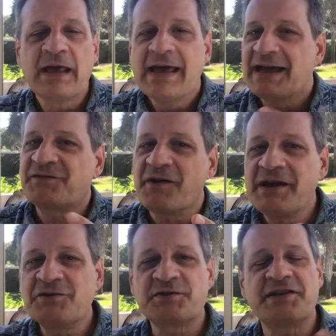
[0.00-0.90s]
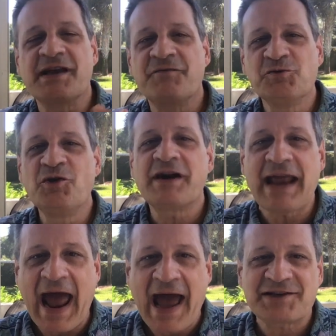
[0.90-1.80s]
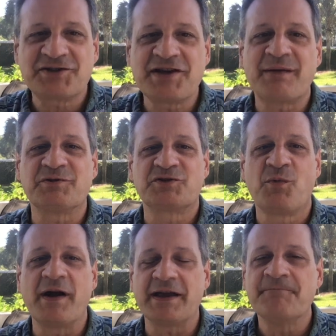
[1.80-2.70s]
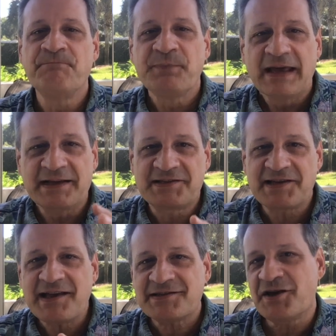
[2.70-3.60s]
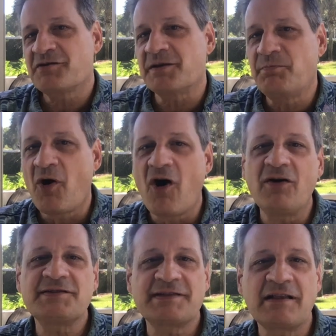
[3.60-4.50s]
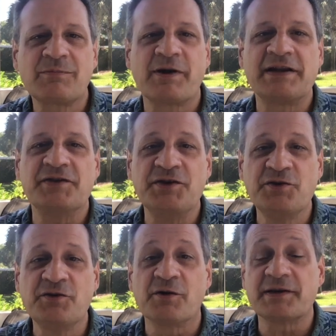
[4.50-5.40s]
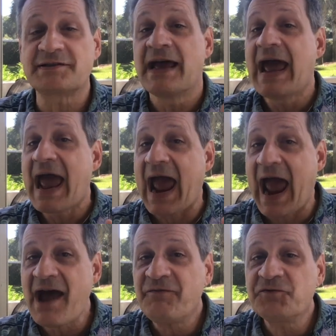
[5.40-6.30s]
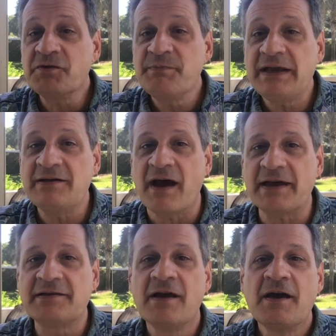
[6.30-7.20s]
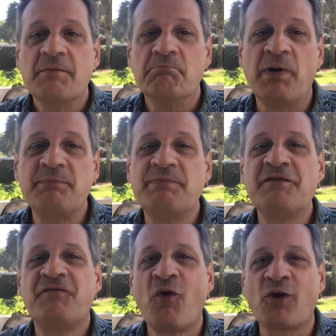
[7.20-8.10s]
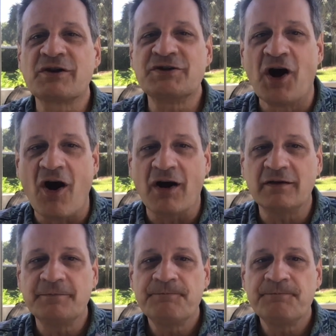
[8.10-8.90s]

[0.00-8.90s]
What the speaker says: It's very interesting. If you look at Acts chapter 20, it says there that Paul celebrated the Eucharist after midnight, but before dawn.